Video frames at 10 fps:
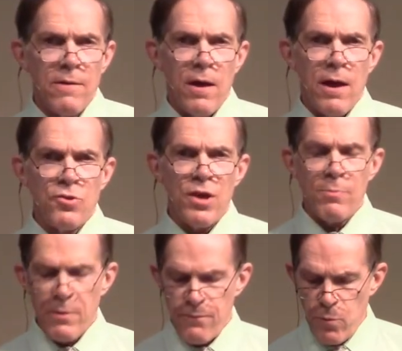uh,
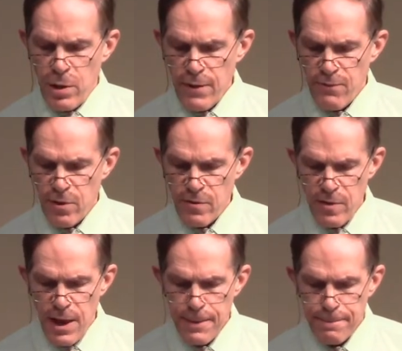chapter 40, verse
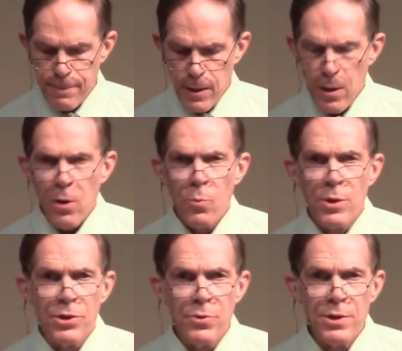8. Would you